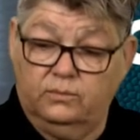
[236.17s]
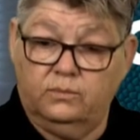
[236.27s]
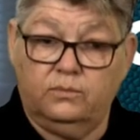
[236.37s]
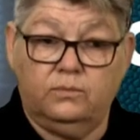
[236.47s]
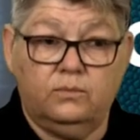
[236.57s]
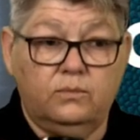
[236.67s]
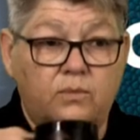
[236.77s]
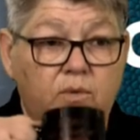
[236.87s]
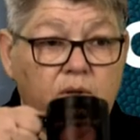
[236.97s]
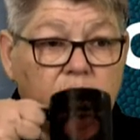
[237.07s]

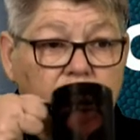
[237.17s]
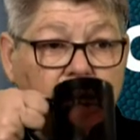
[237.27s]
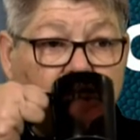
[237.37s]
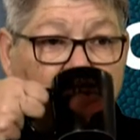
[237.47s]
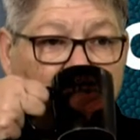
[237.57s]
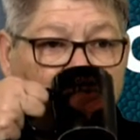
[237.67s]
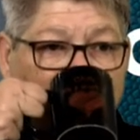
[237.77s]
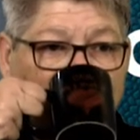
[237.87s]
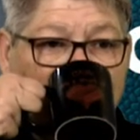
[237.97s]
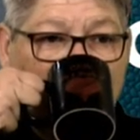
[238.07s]

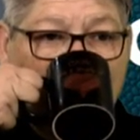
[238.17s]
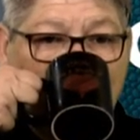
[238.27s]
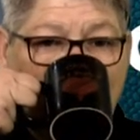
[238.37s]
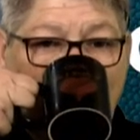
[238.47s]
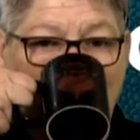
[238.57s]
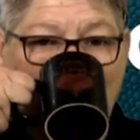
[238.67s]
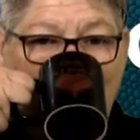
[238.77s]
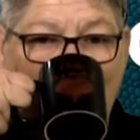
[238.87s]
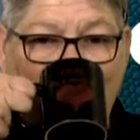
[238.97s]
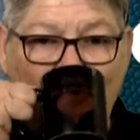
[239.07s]

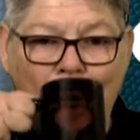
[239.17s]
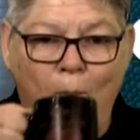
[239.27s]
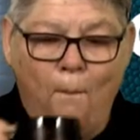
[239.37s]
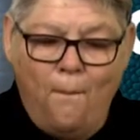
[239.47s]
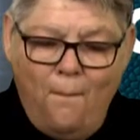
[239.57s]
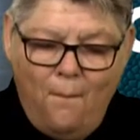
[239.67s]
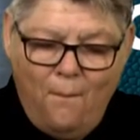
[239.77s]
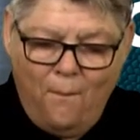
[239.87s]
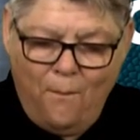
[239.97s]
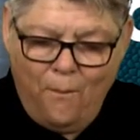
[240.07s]
The person shown says nothing.